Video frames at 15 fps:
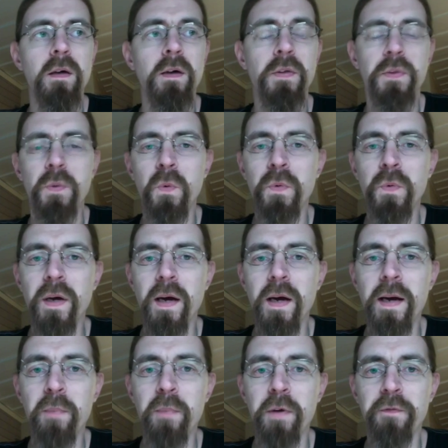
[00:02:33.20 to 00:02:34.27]
through the
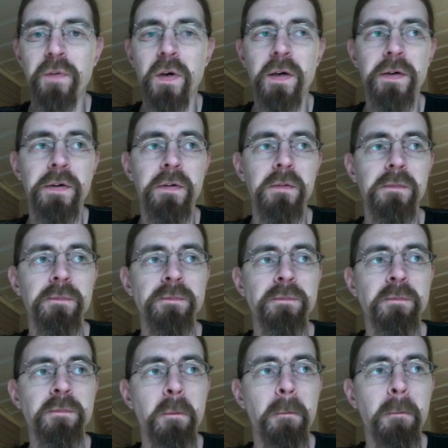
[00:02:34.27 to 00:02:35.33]
amplifier.
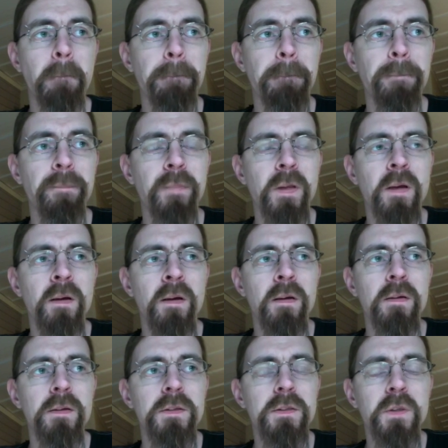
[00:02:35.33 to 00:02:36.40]

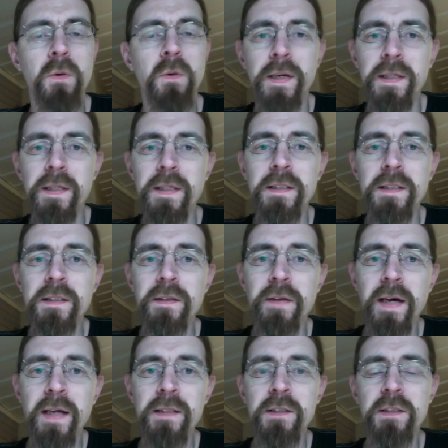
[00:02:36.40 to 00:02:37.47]
So I guess
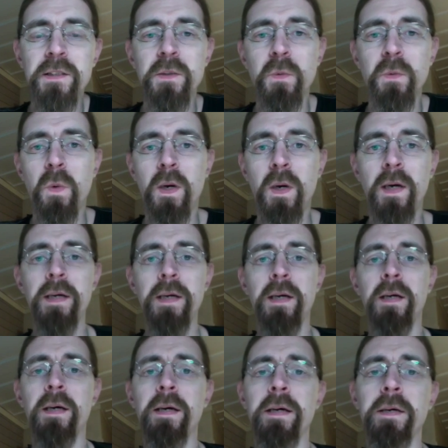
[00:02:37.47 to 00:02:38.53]
that's why
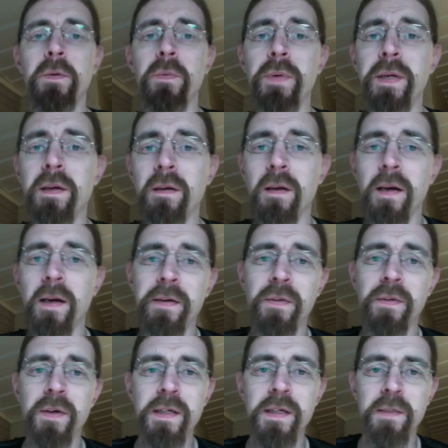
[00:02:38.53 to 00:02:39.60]
I really like
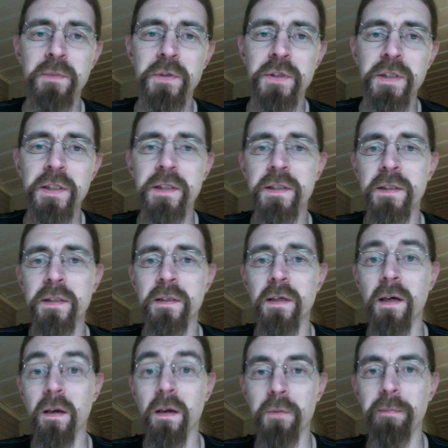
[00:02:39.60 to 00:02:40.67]
the EMGs
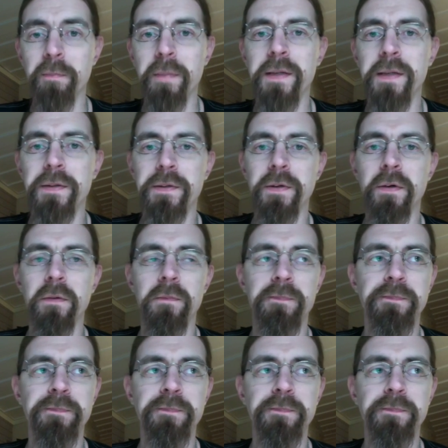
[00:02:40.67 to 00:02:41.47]
a lot better,